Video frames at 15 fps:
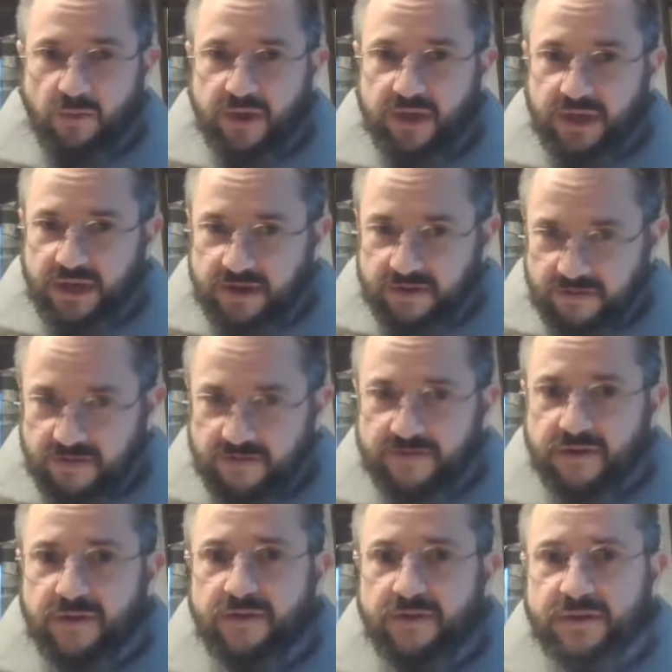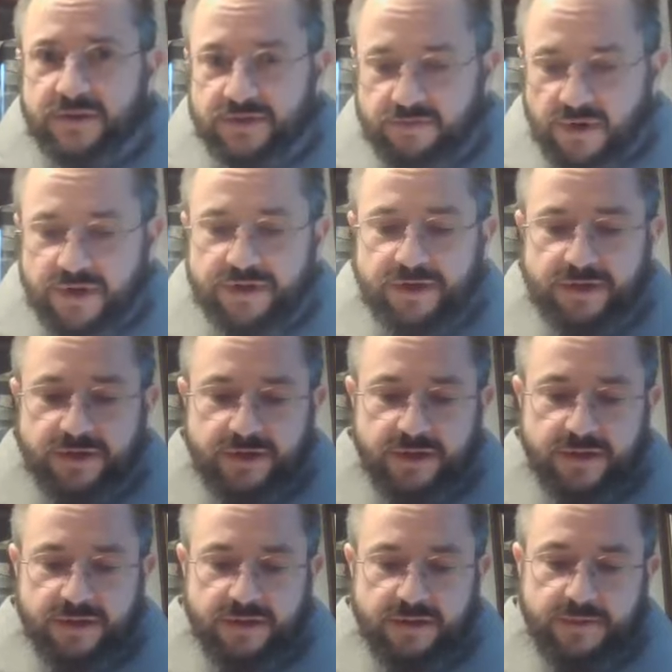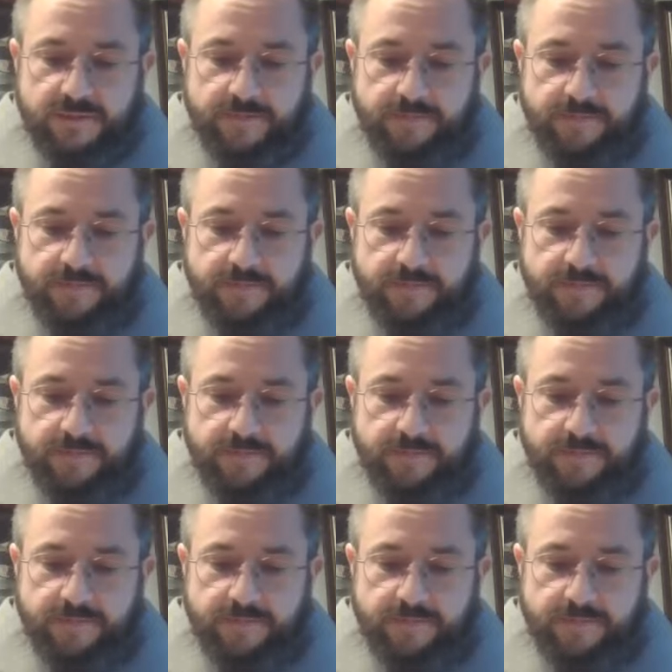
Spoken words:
We need to fulfill this righteousness.